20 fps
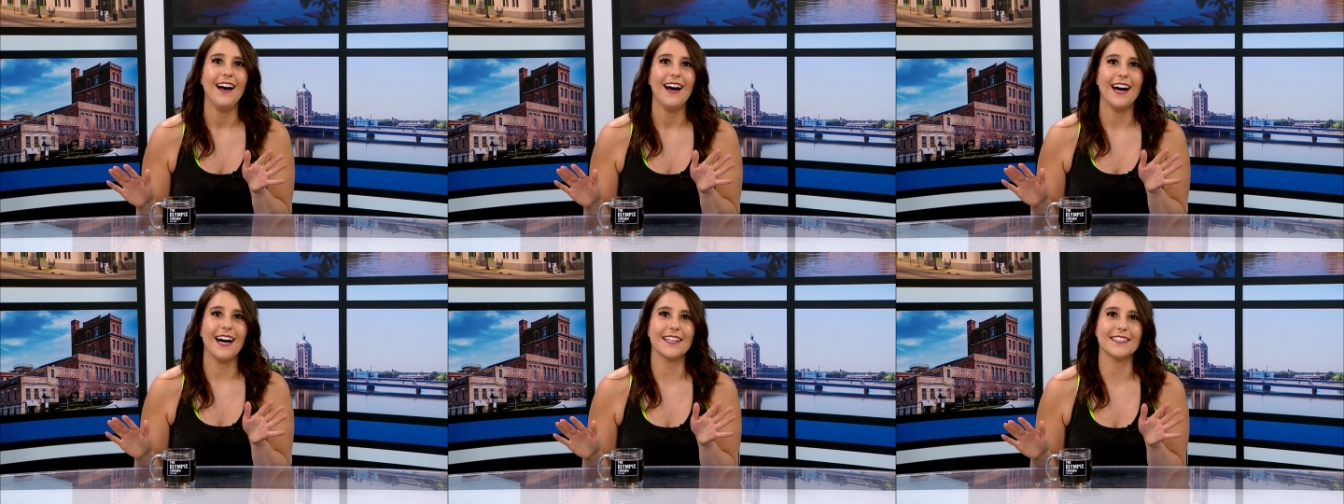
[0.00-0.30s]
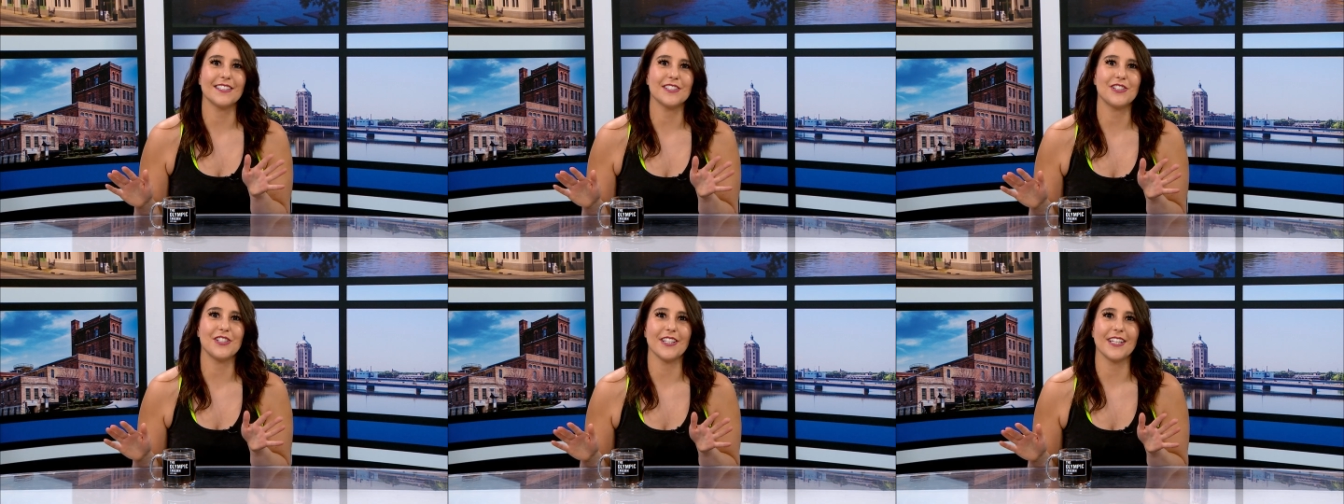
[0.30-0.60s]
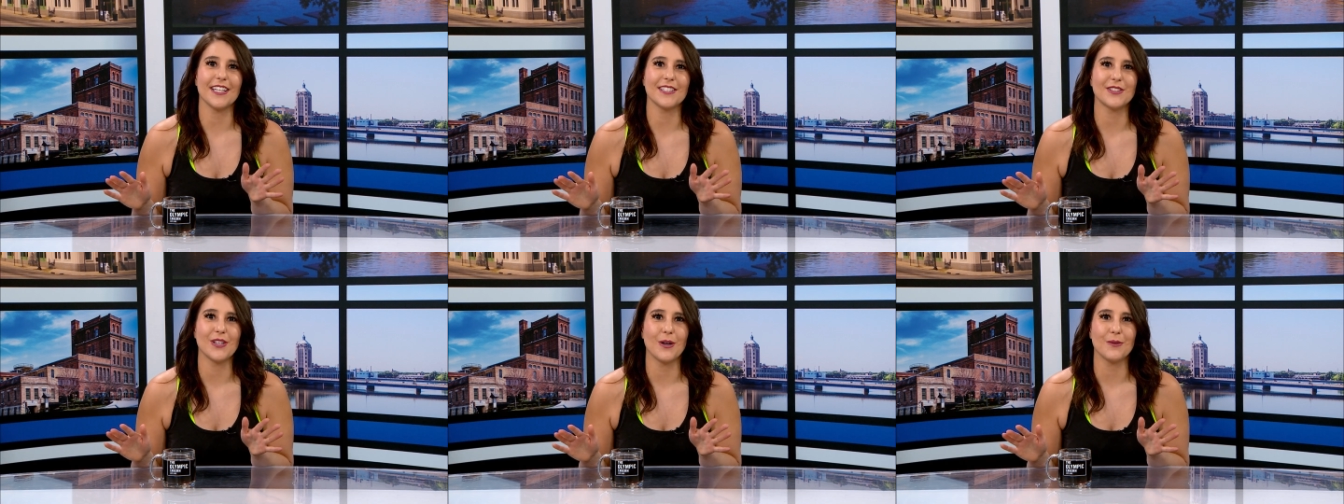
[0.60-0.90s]
on the
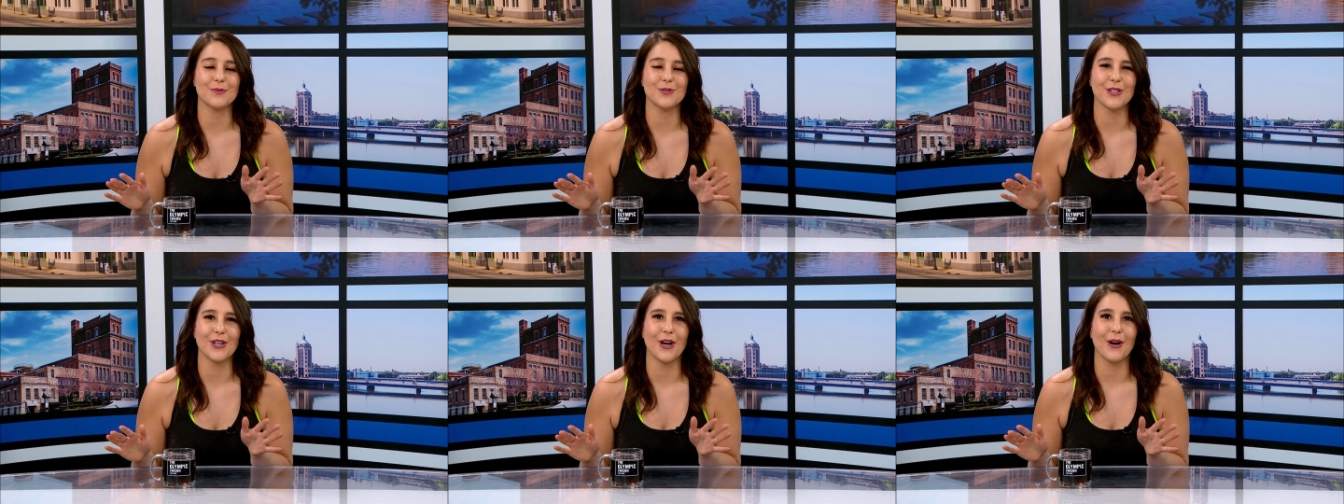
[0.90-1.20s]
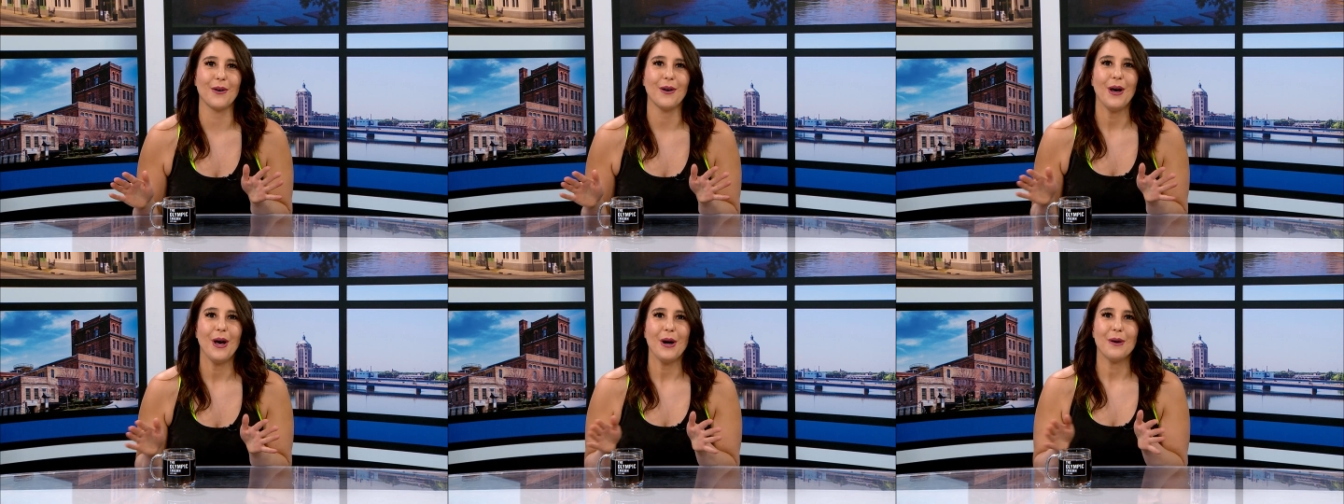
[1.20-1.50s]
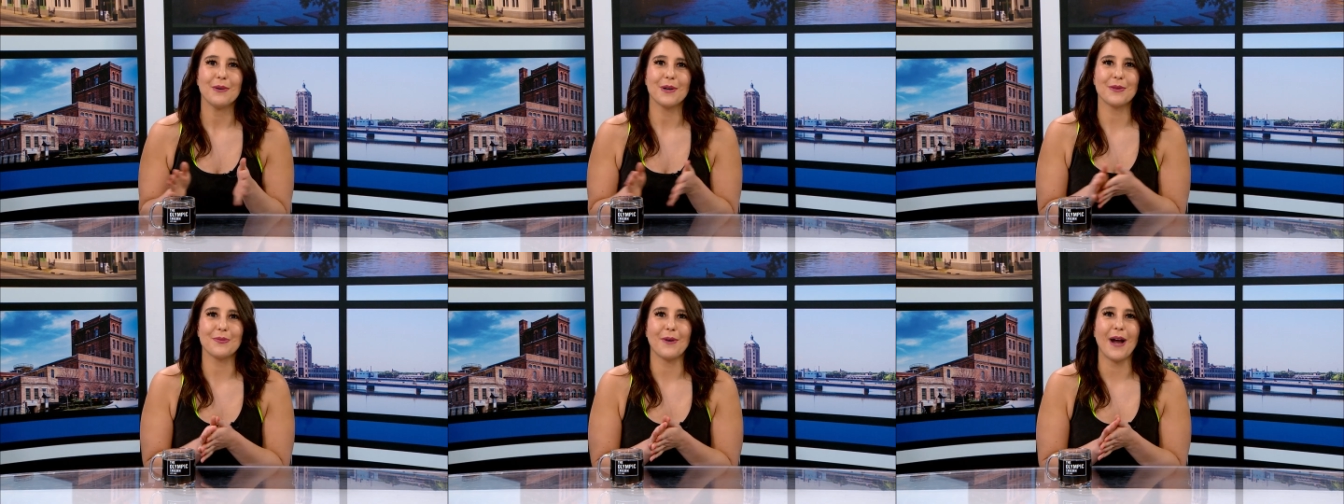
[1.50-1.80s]
GDS Home Show
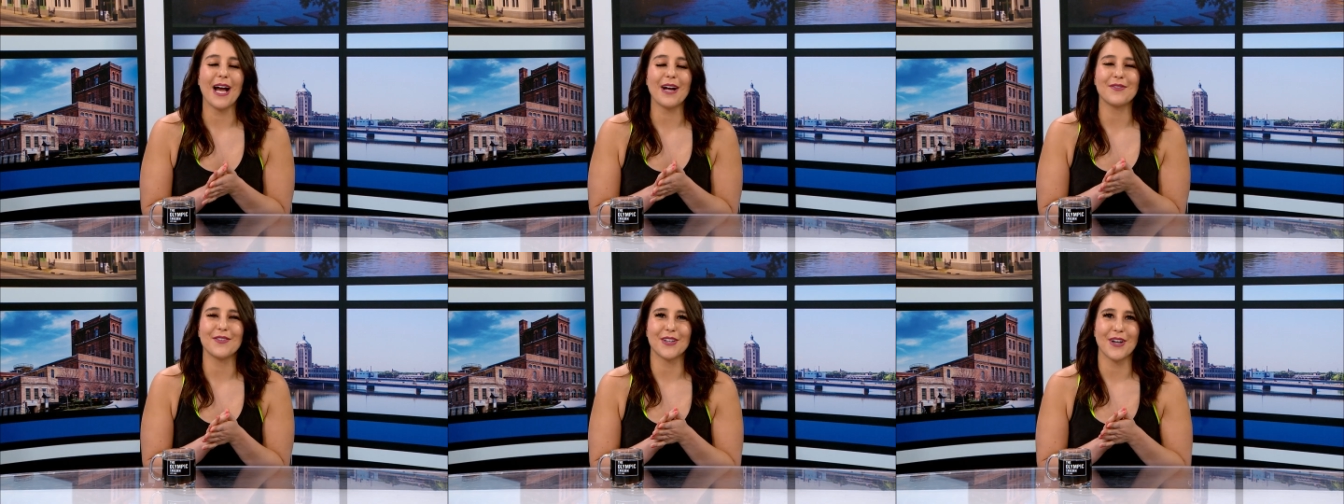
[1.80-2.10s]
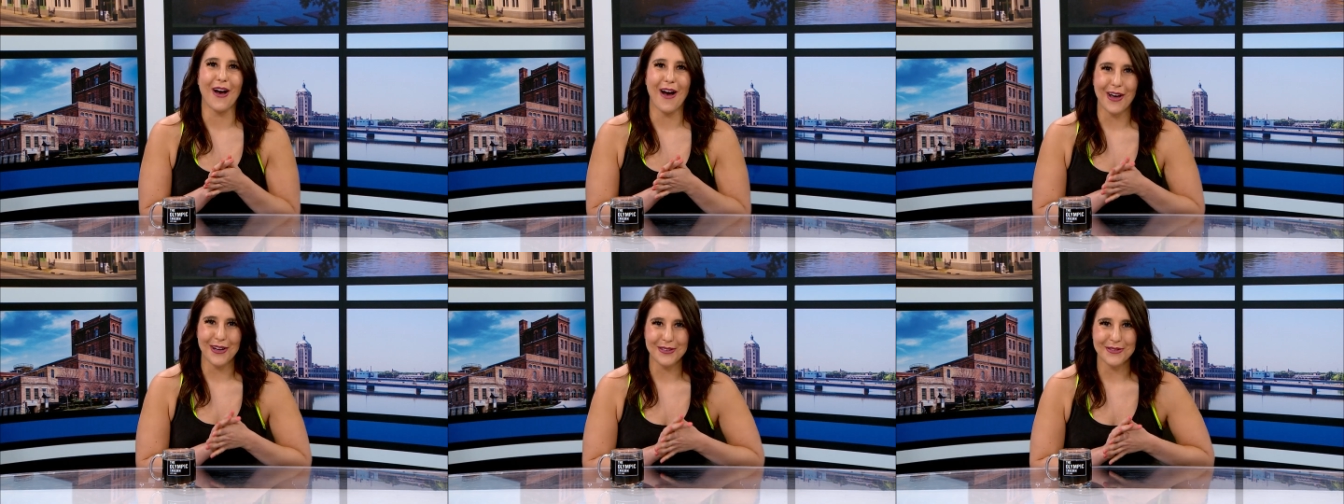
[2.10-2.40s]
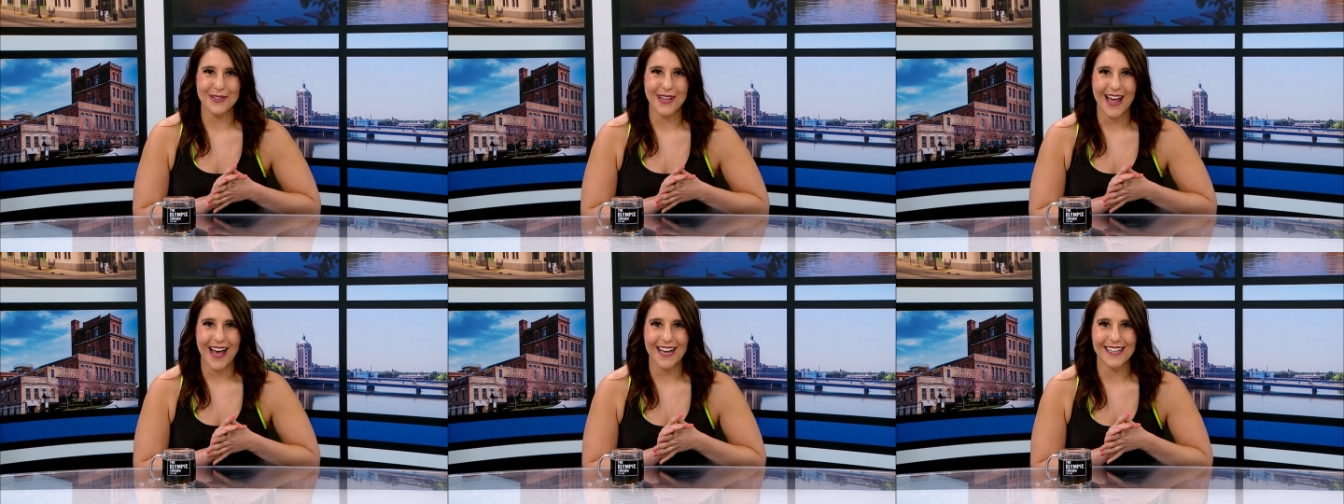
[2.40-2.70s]
with Rockford Auto
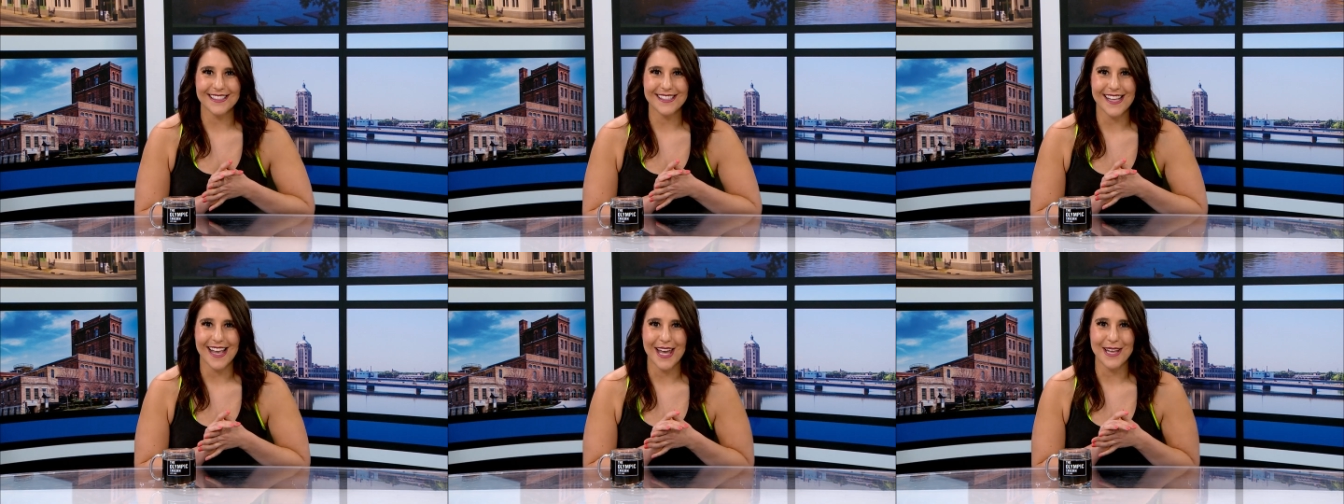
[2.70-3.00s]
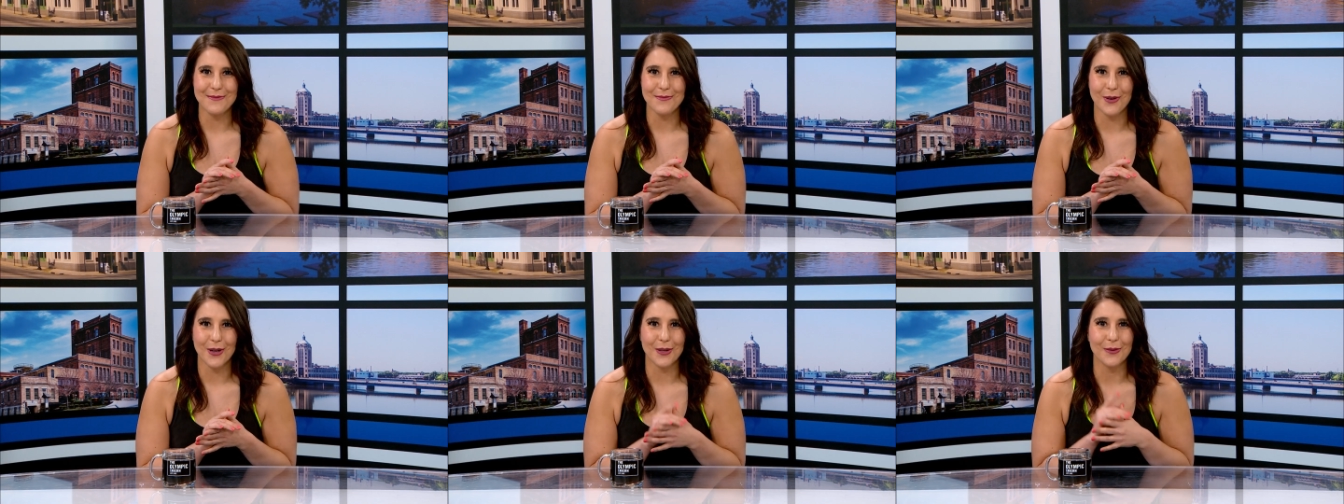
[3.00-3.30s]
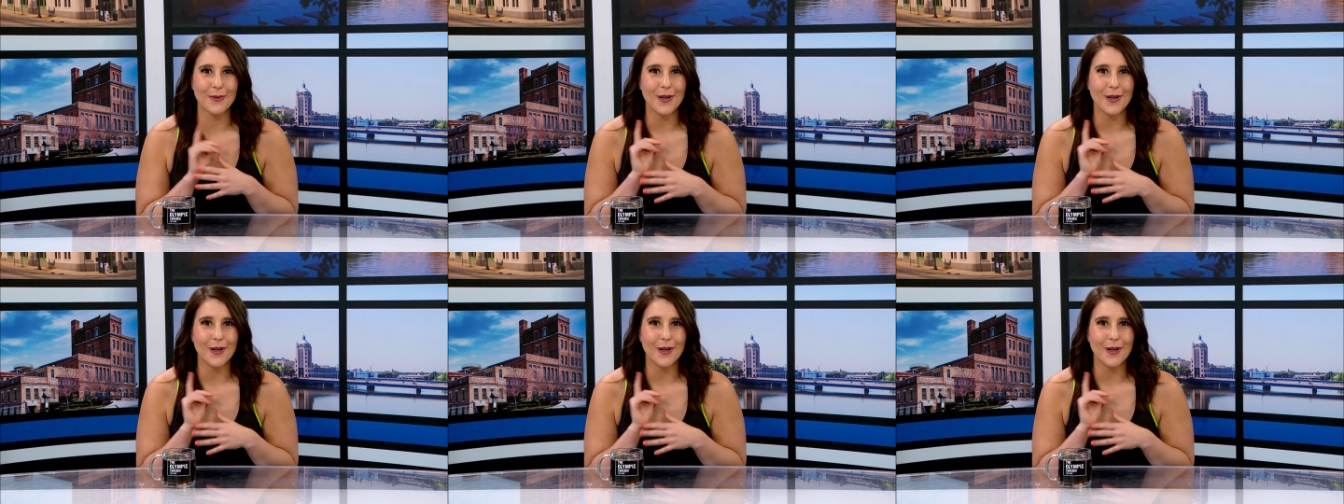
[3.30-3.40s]
Glass and more.